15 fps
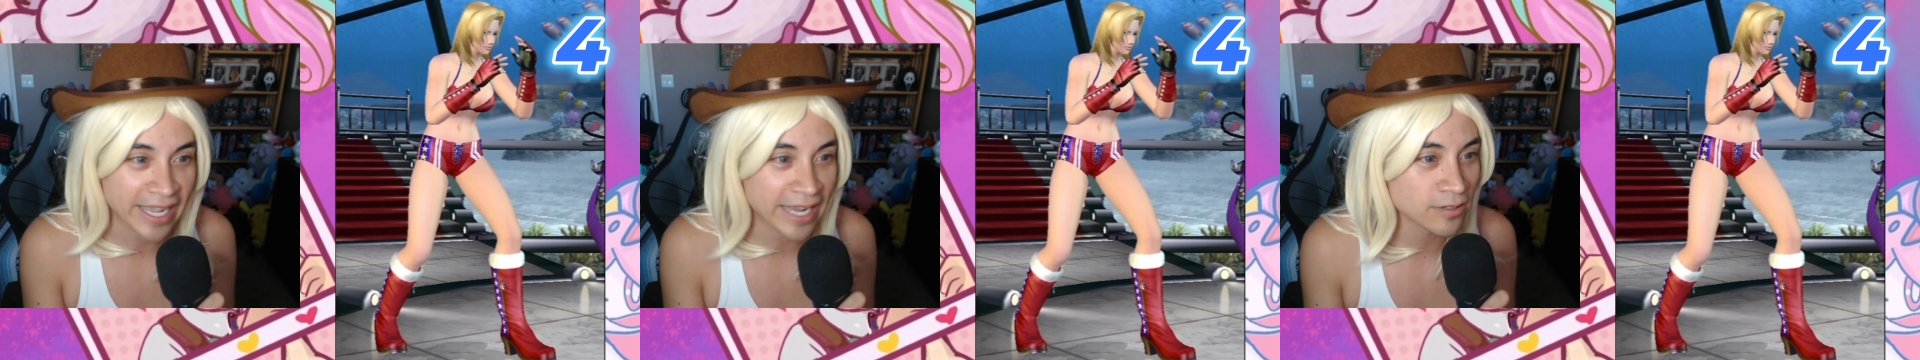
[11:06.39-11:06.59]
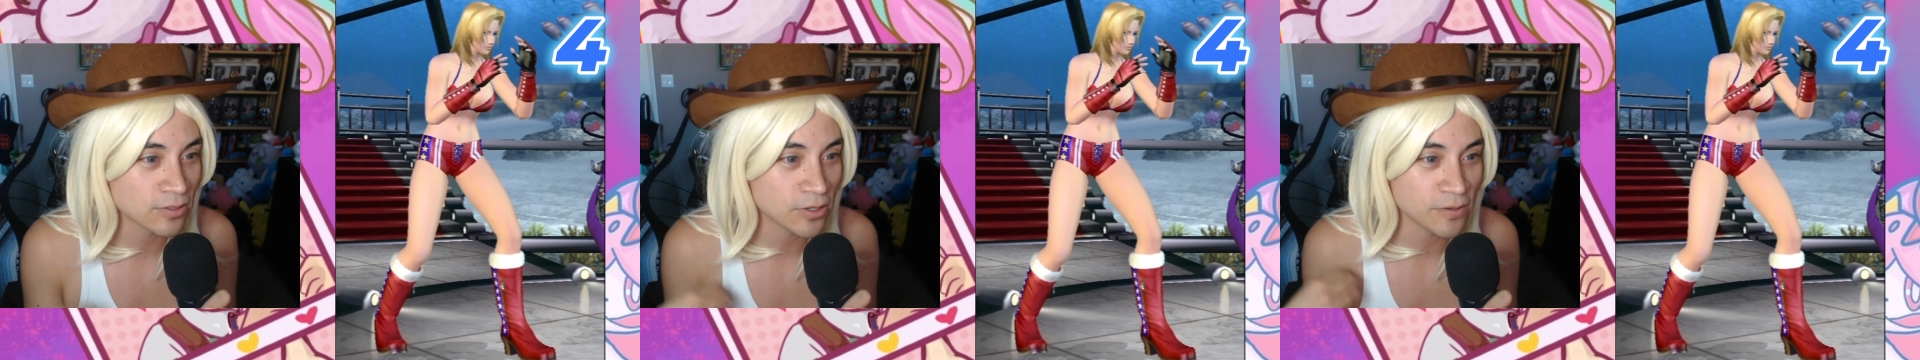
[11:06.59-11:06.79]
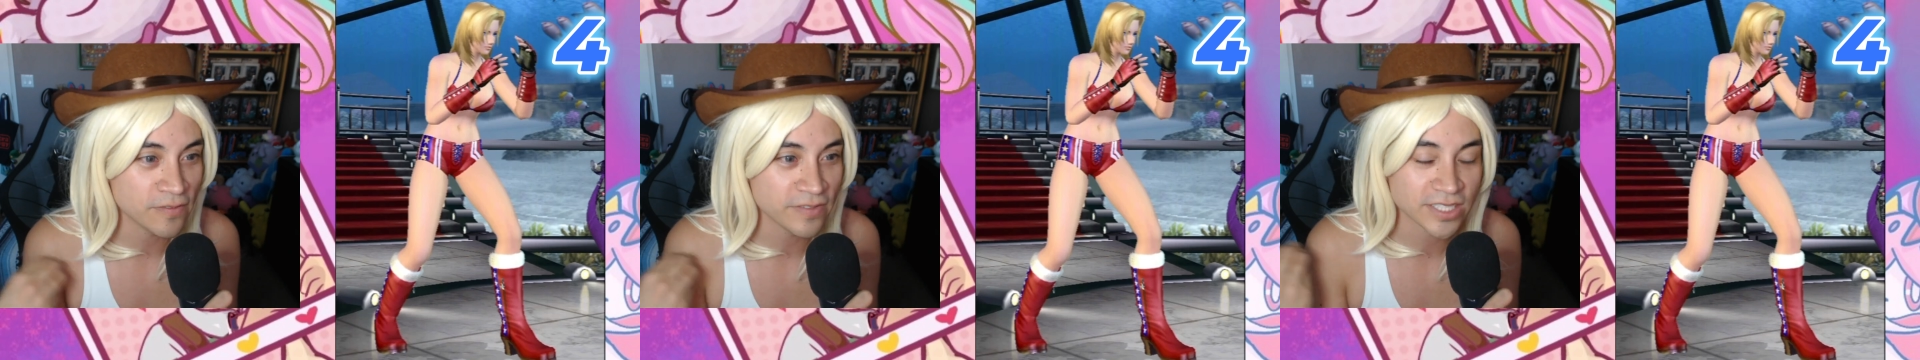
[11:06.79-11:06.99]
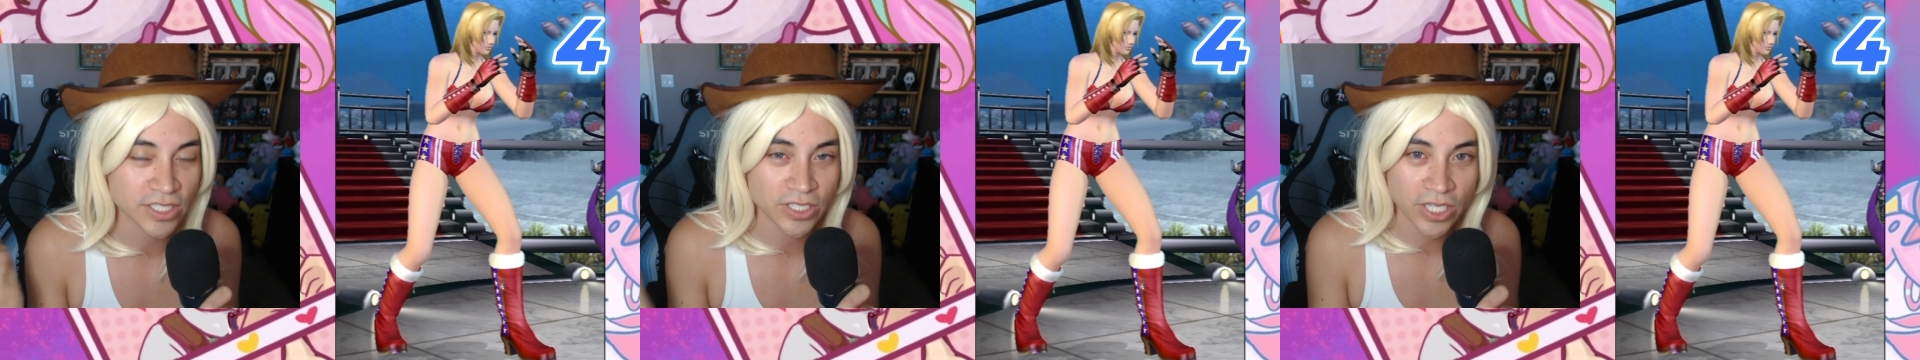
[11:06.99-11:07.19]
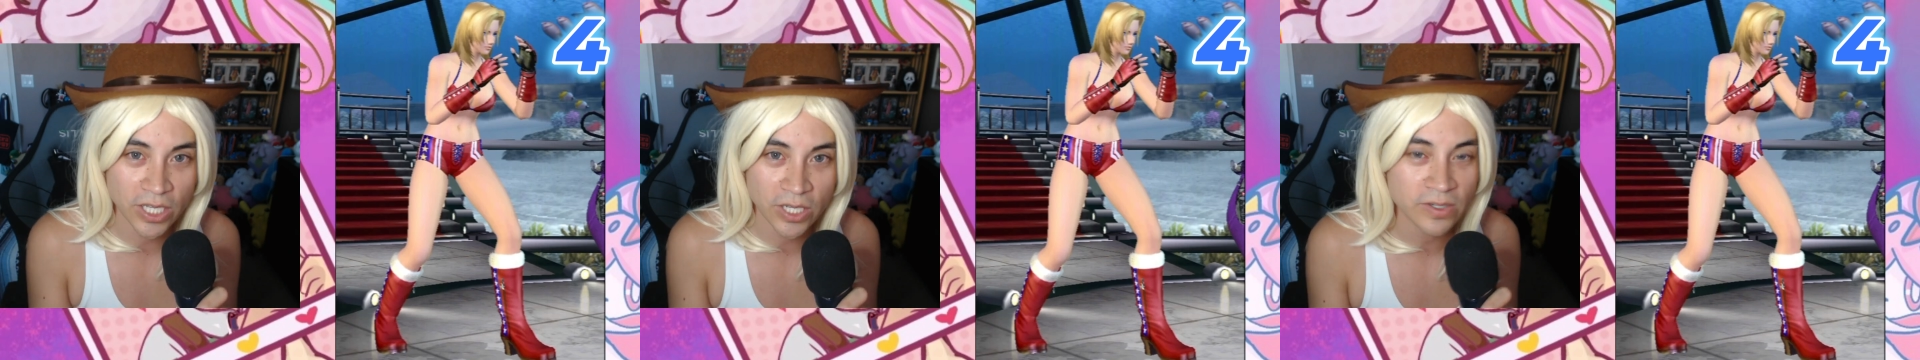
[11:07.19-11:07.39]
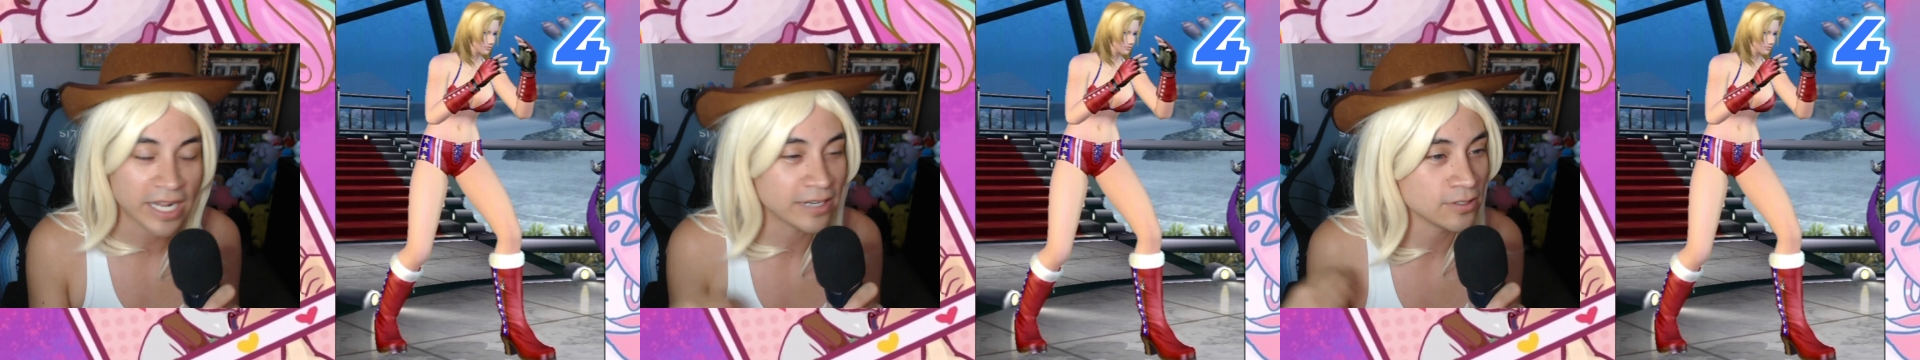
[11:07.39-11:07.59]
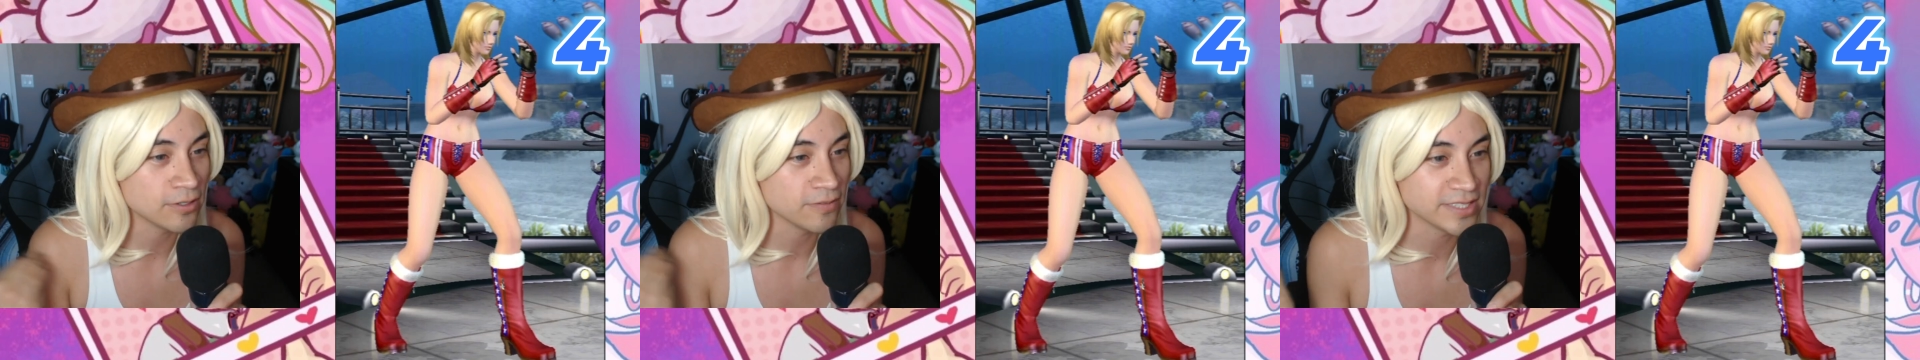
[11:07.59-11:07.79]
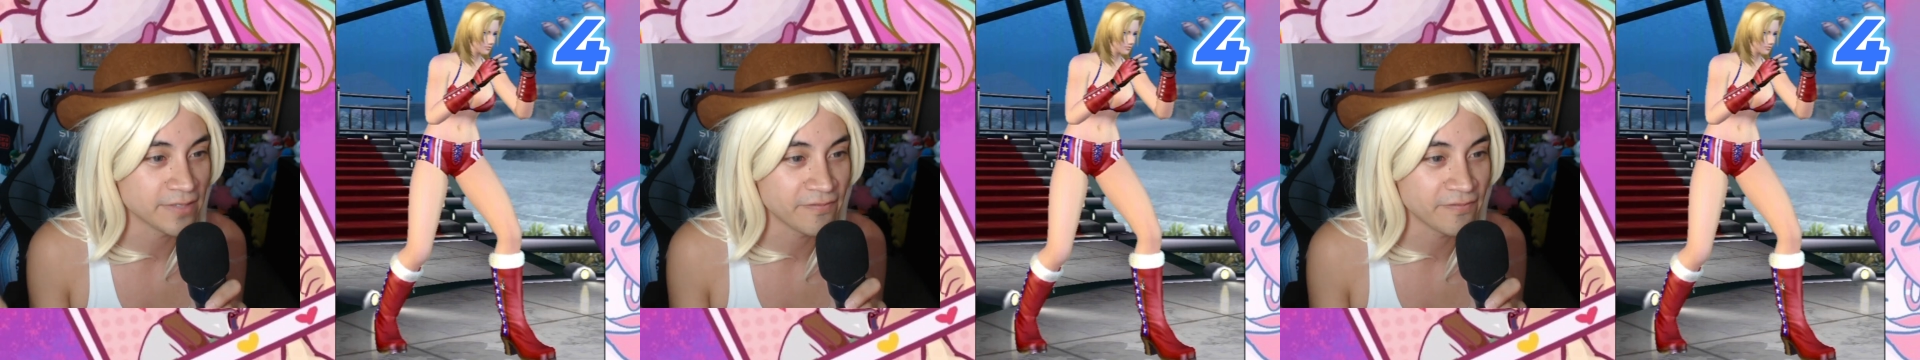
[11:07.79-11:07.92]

I don't know if it's a coat, I don't know if it's a